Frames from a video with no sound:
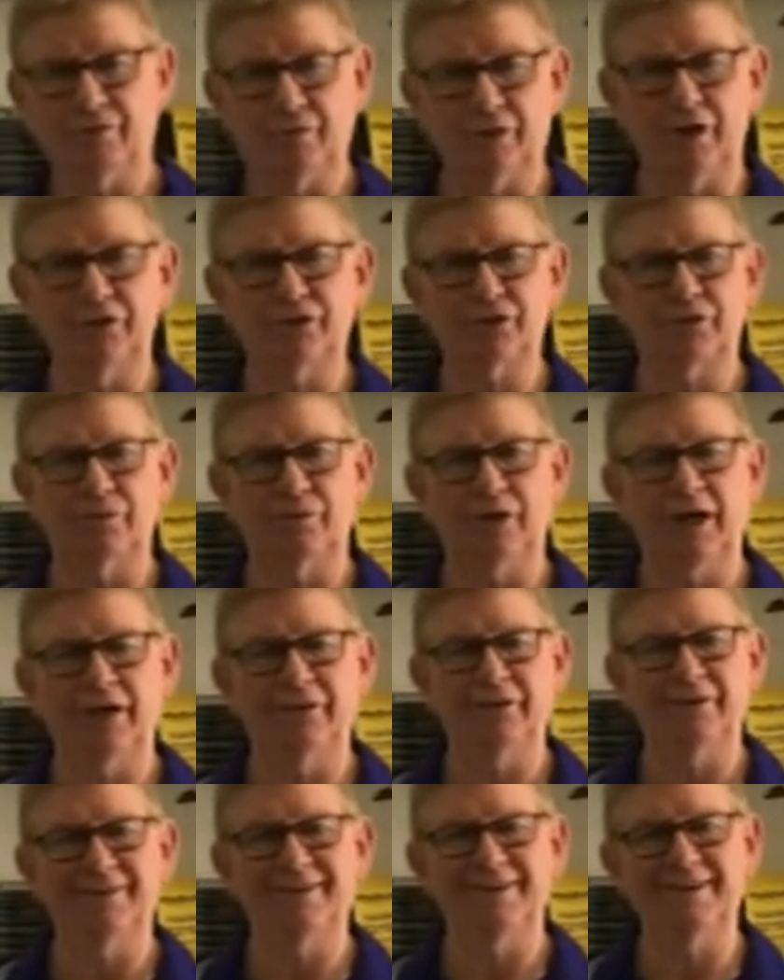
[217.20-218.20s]
floats around
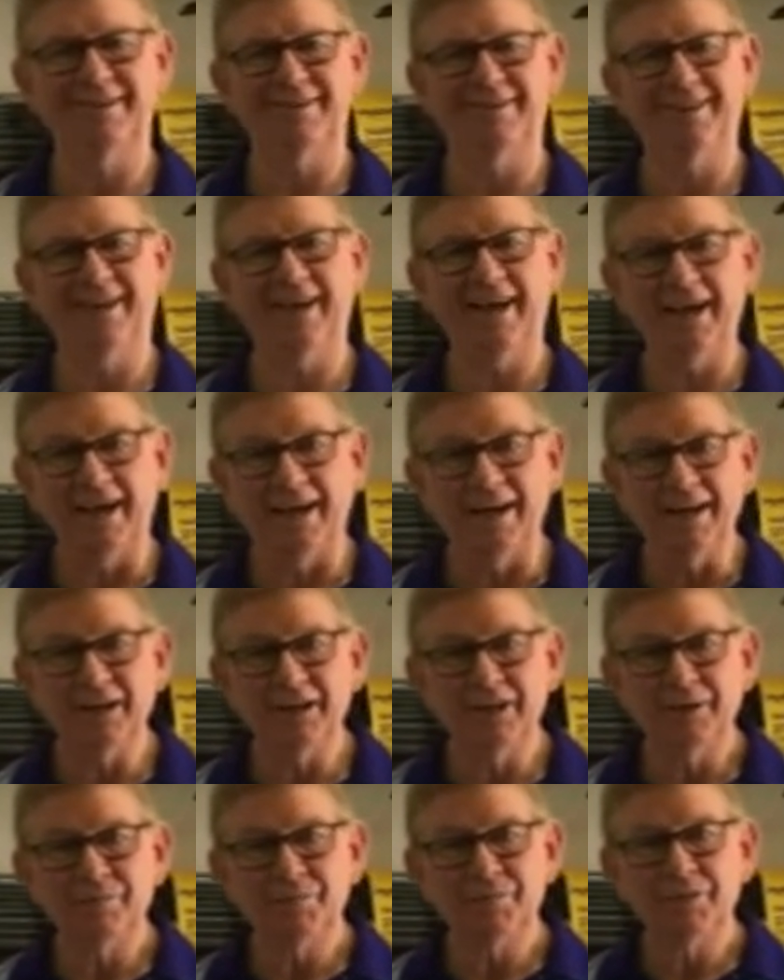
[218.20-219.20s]
in the air
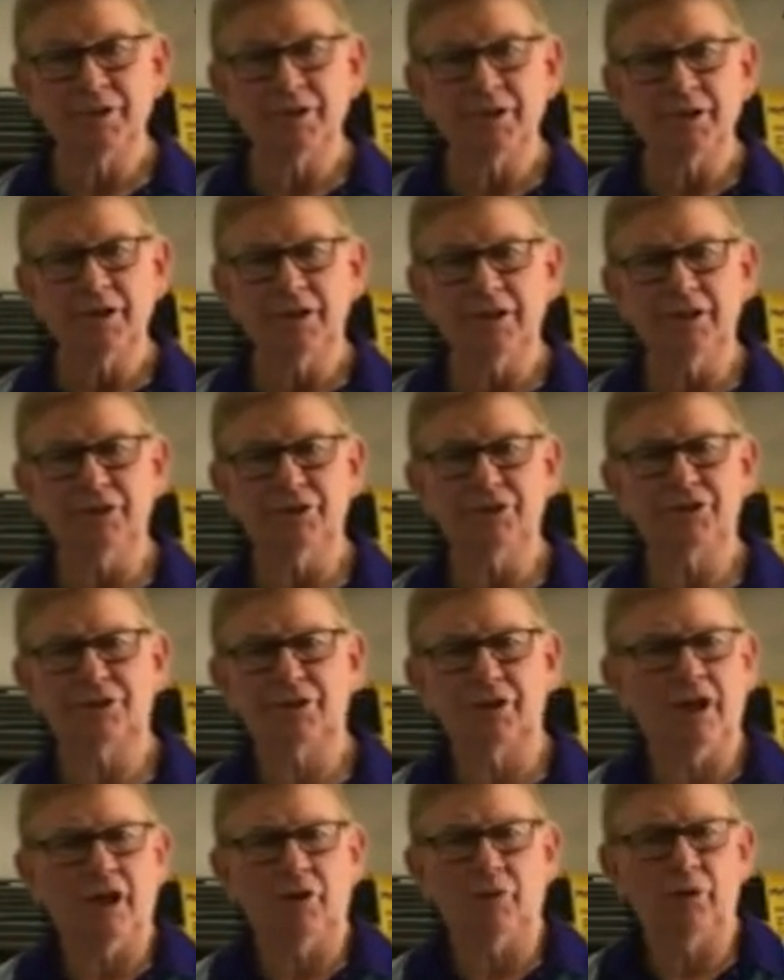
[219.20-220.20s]

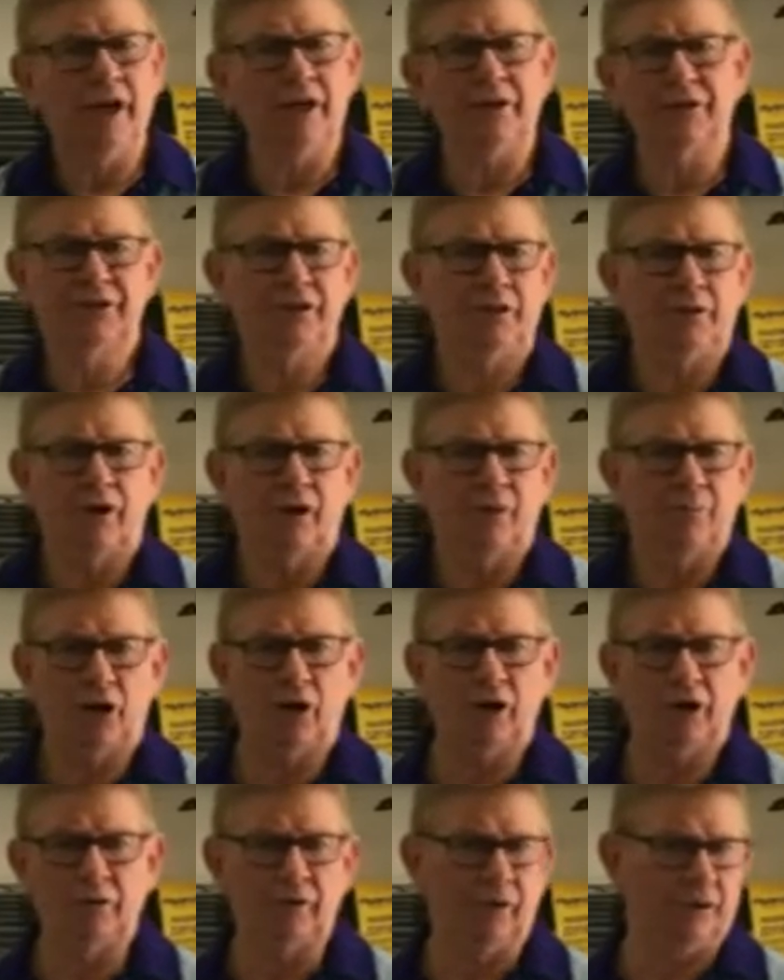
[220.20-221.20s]
is around 0
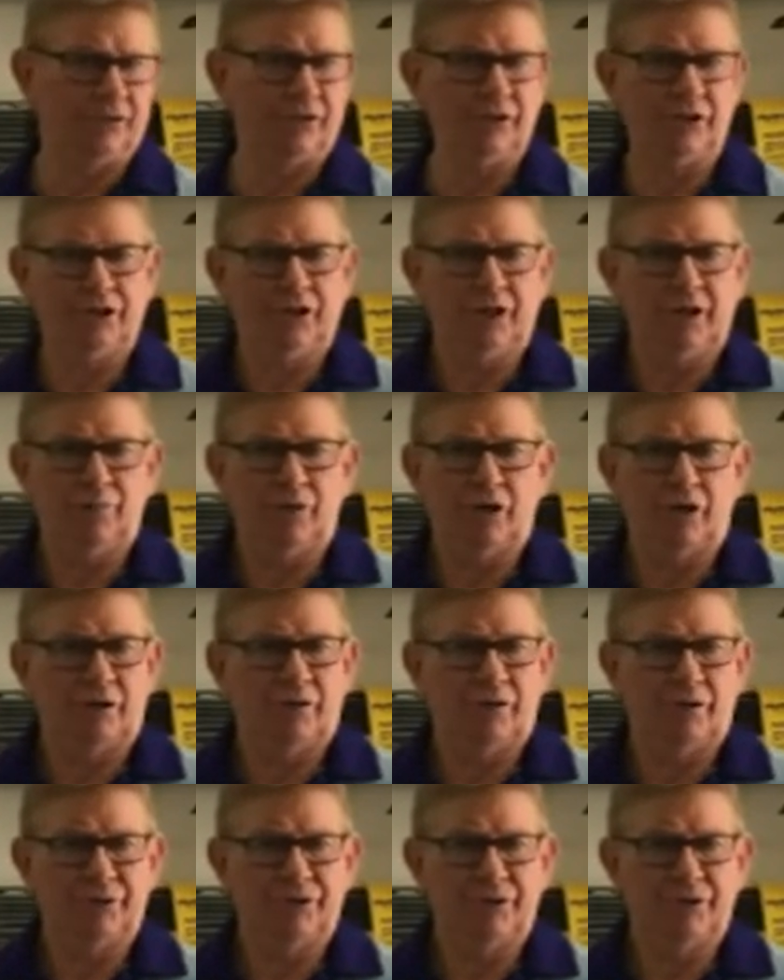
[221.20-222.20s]
microns to 10
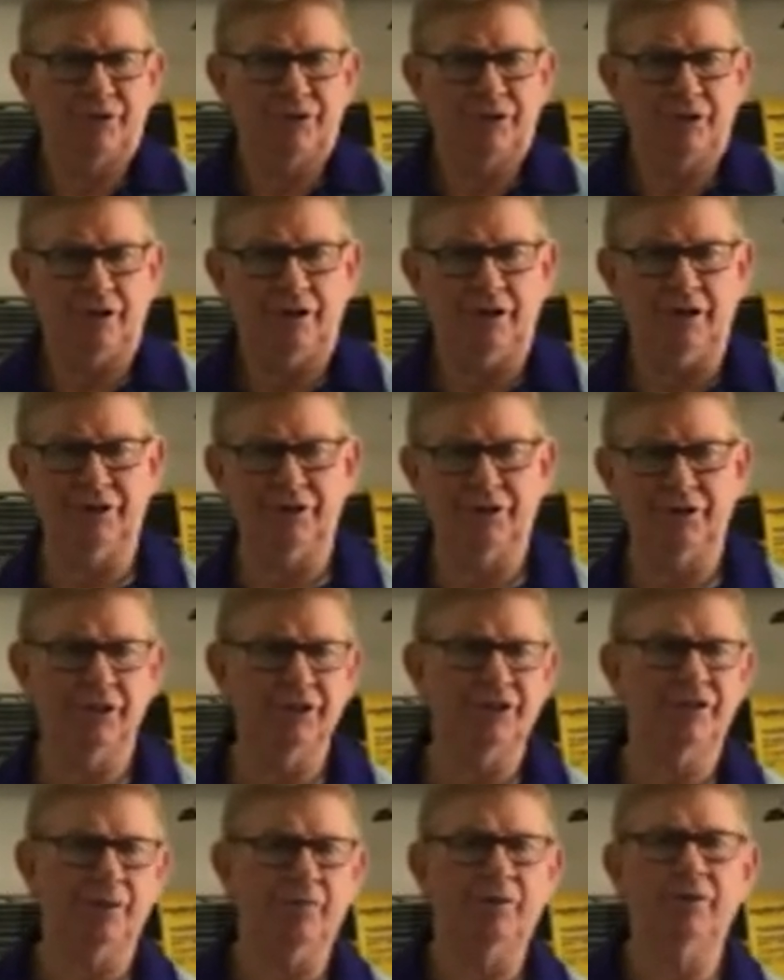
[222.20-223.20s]
microns in size, and
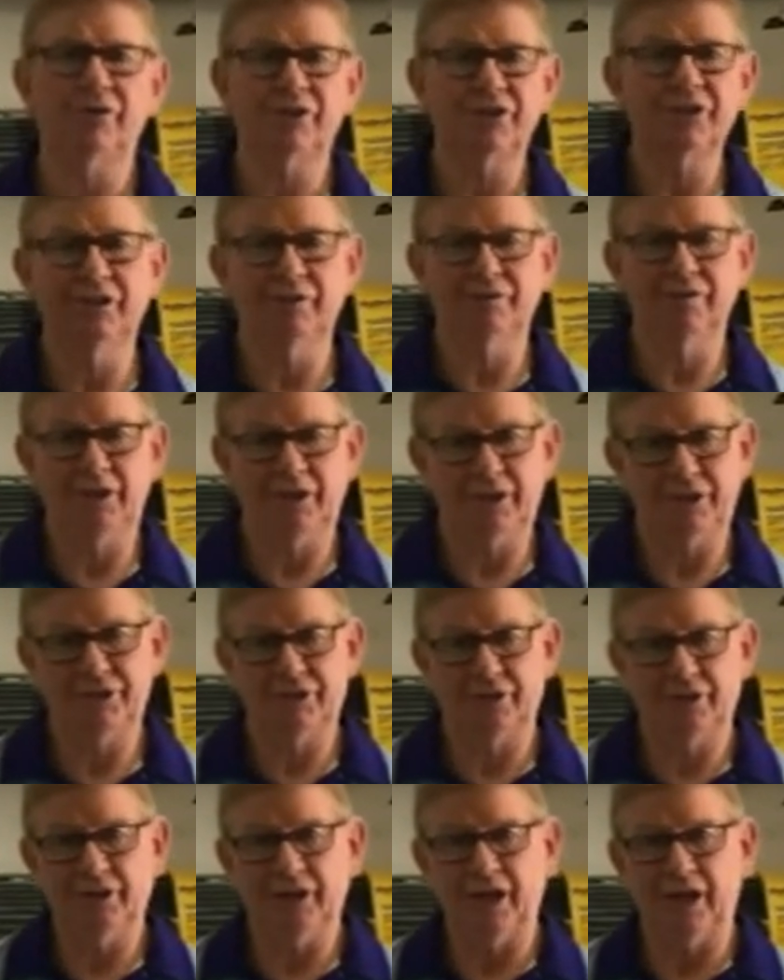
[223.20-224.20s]
some of it's even less
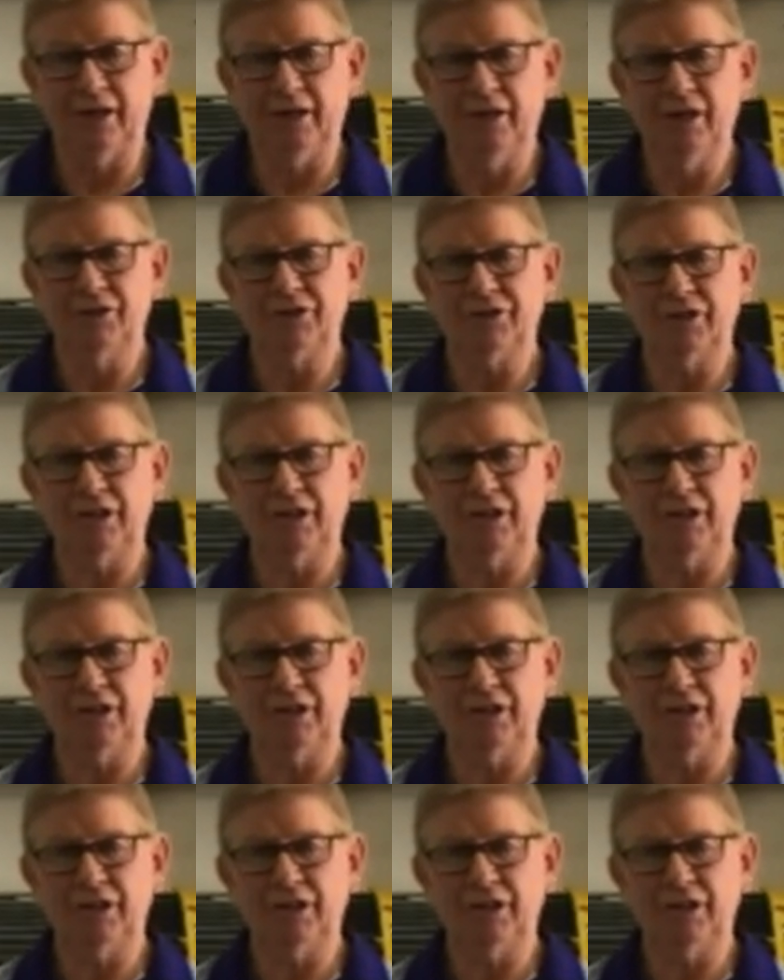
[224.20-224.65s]
than that. So